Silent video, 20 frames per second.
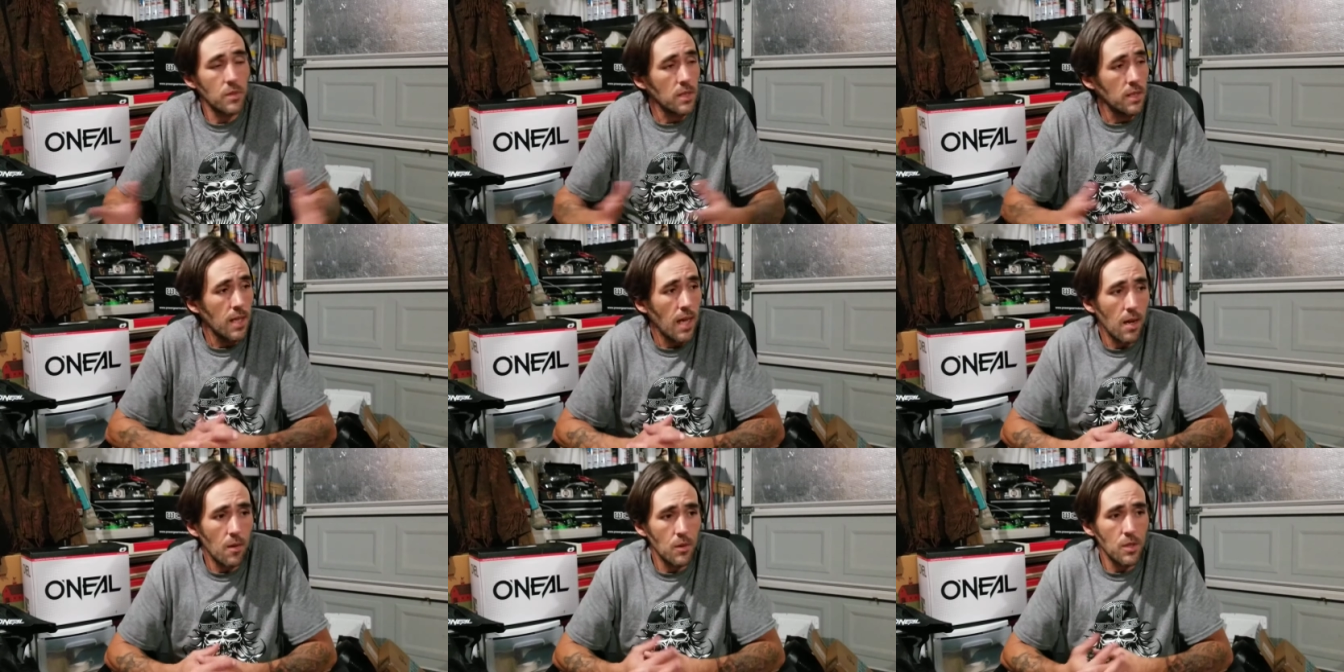
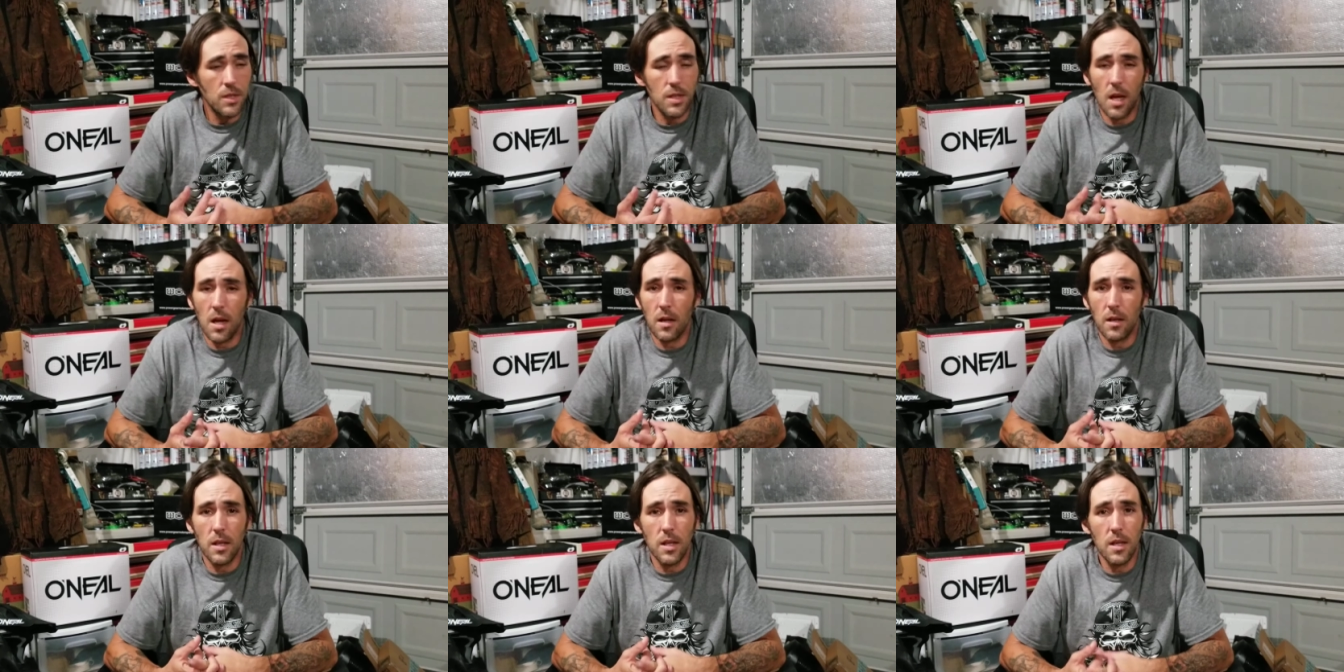
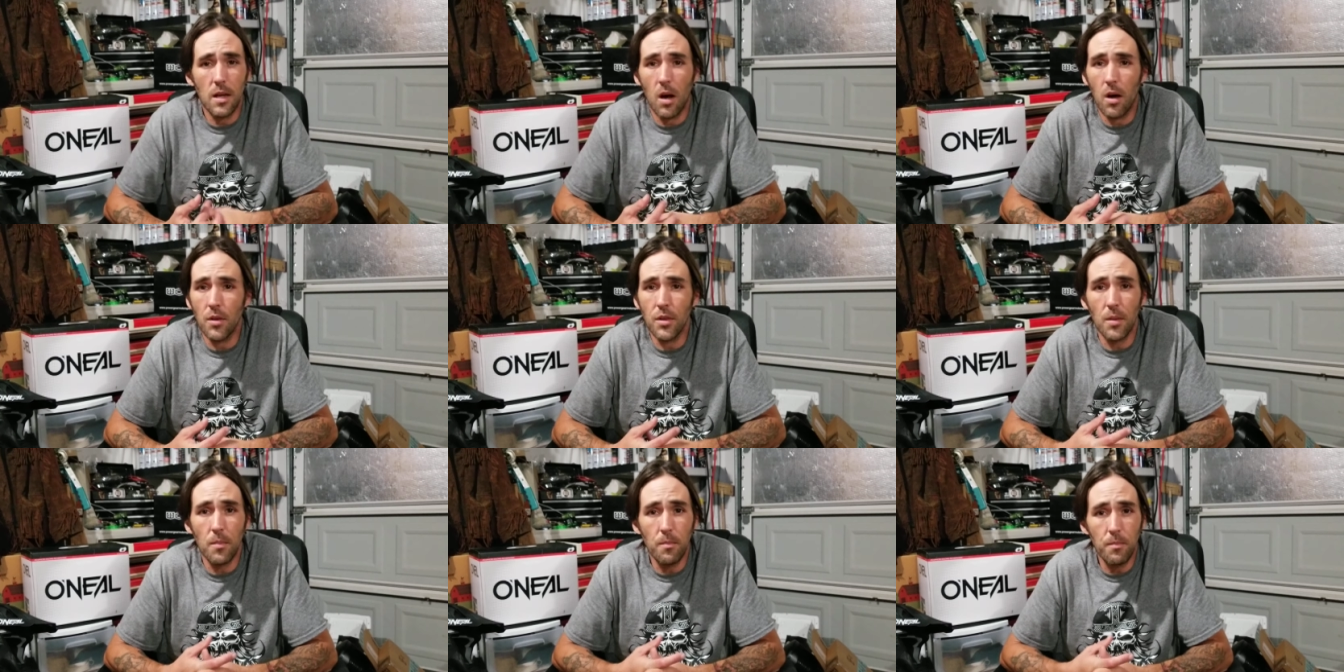Kawasaki, all
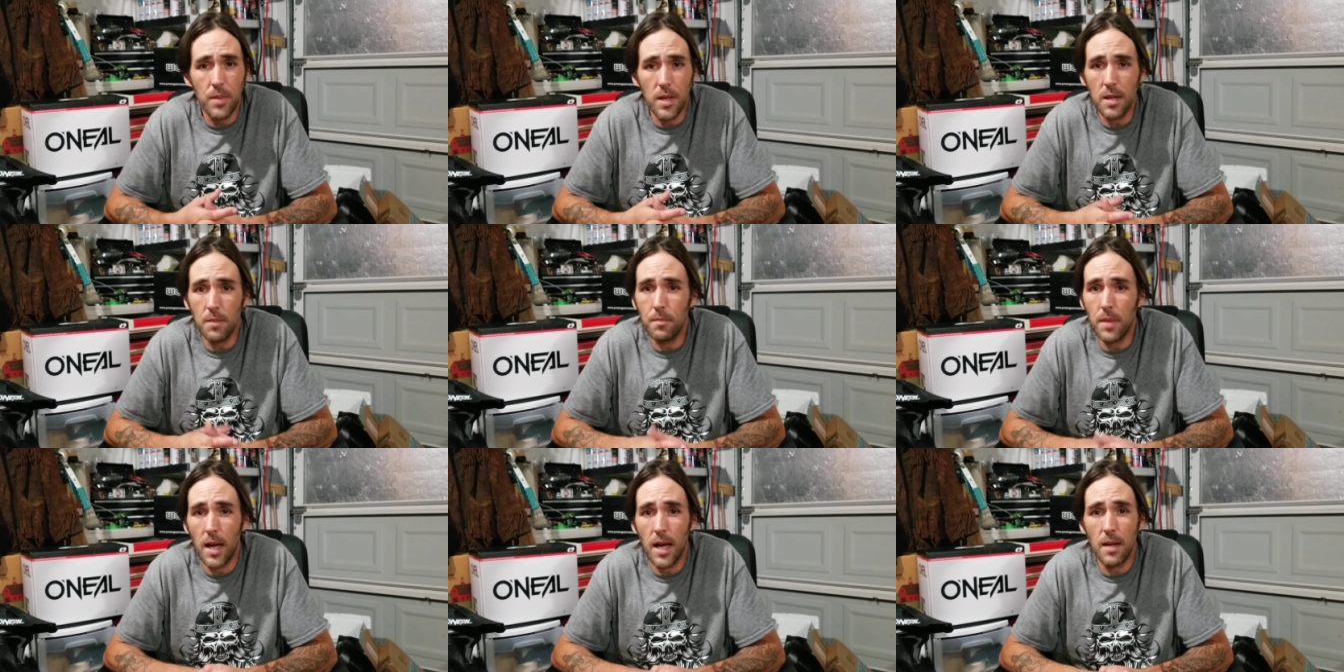the
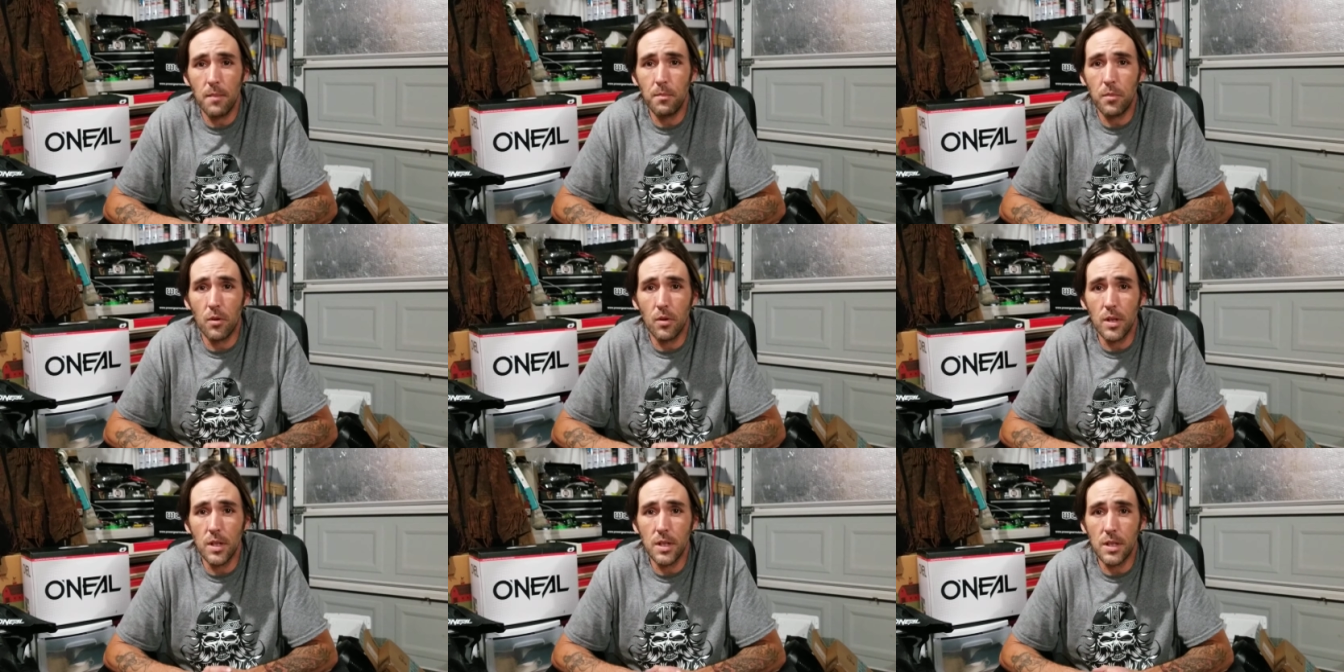big bad
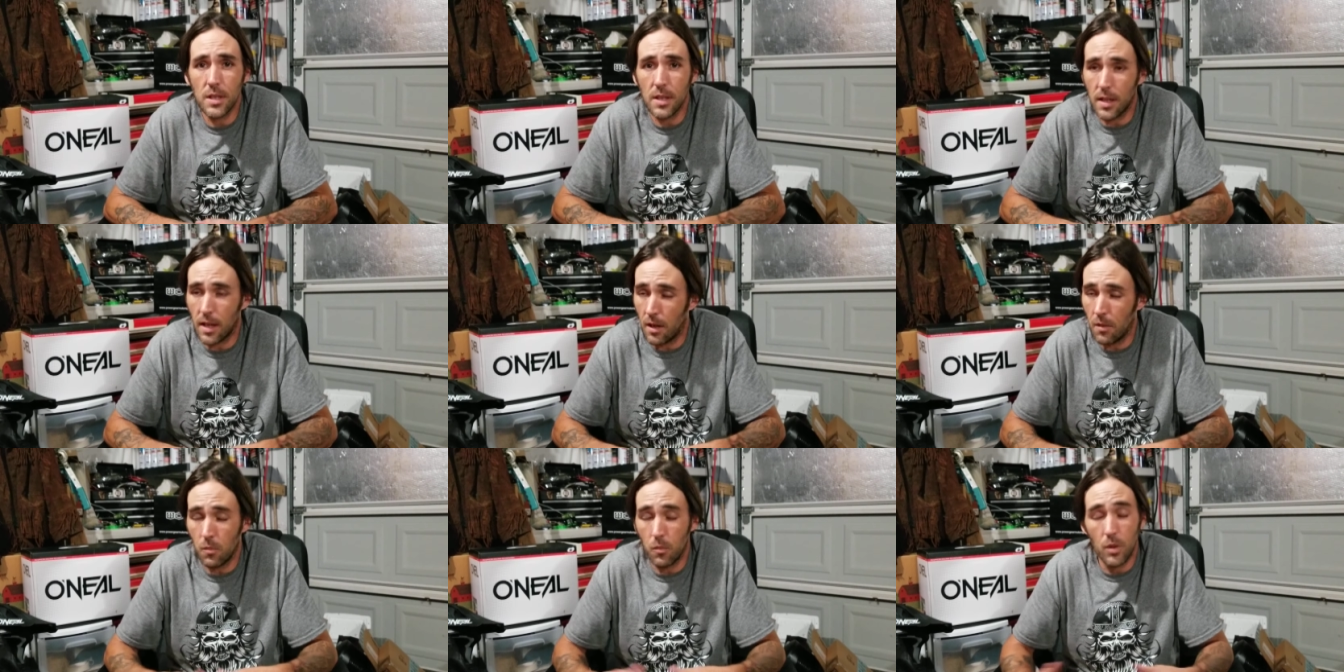boys that
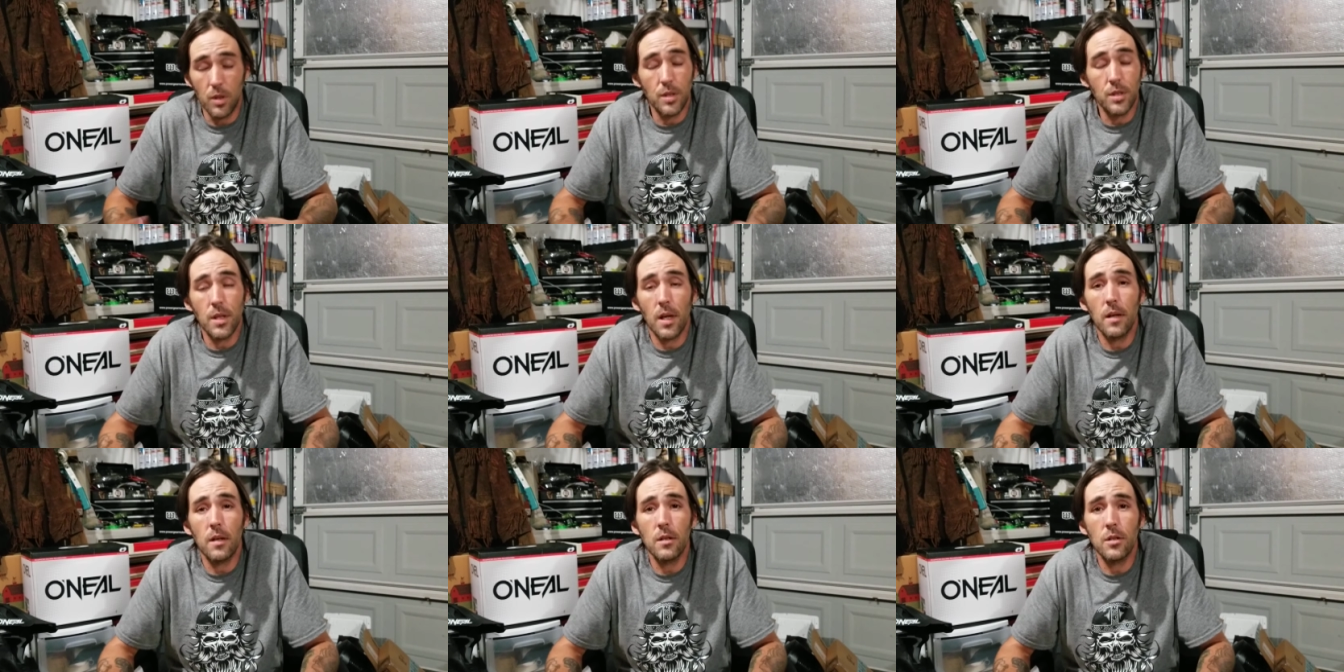I wish
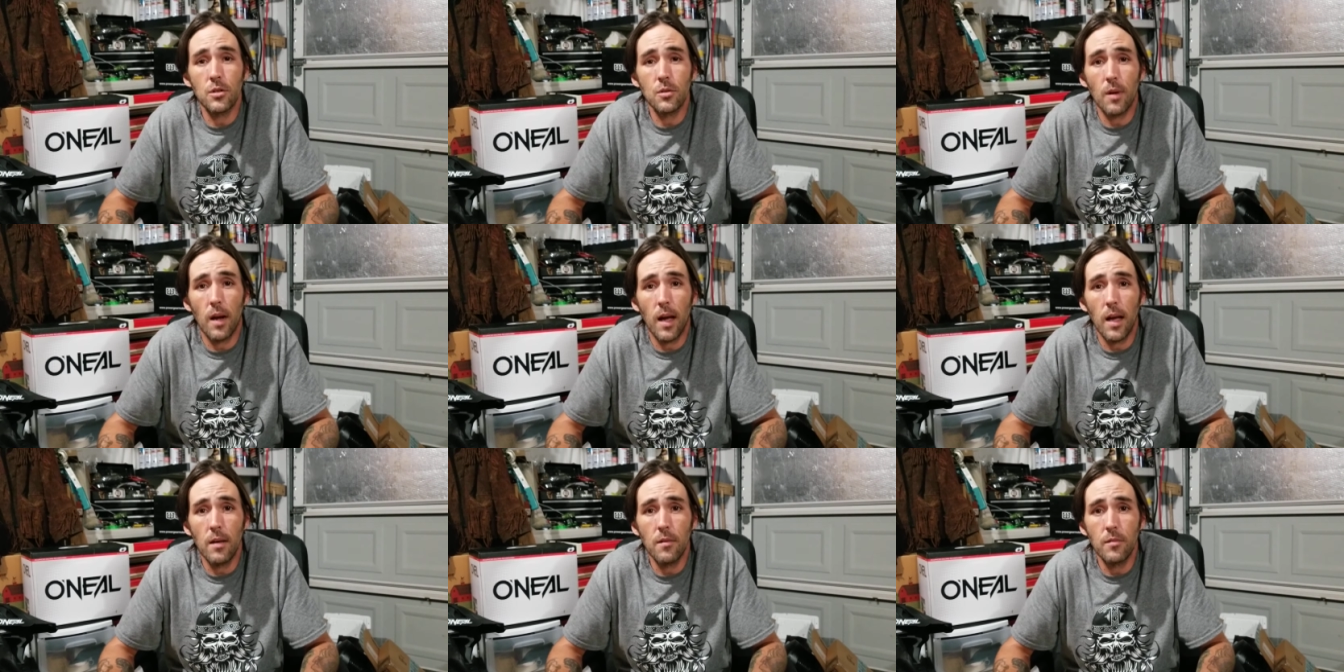I could
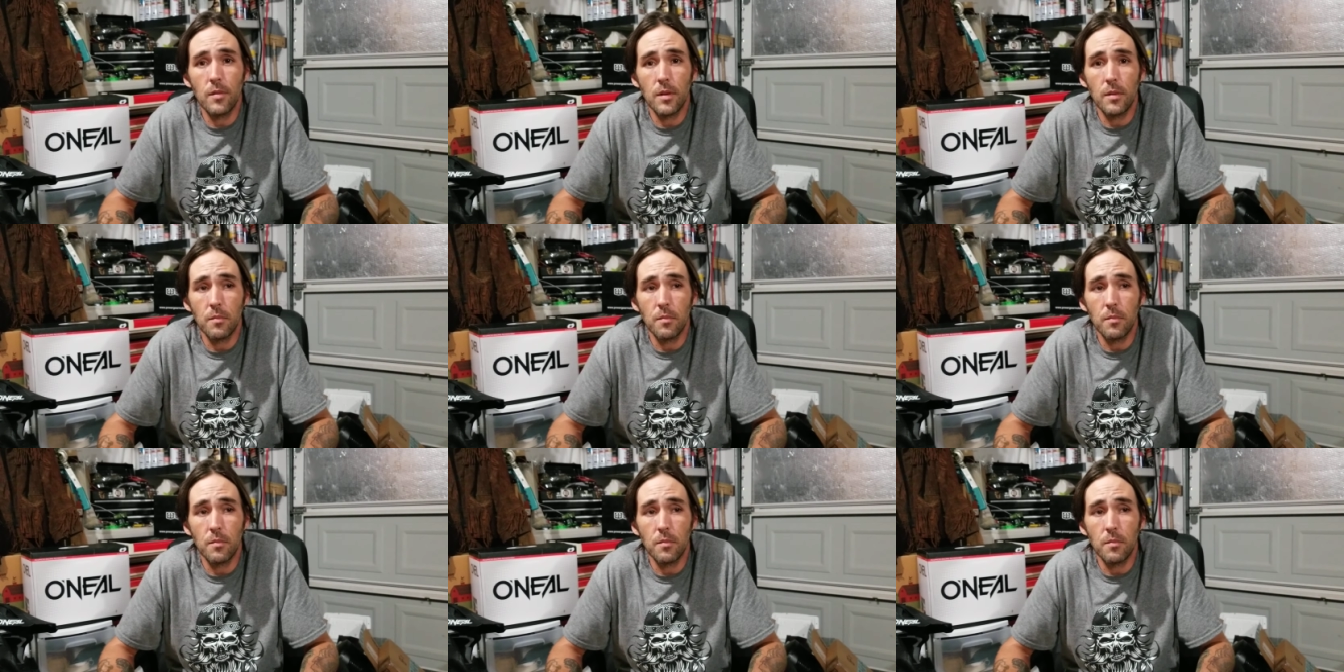drive,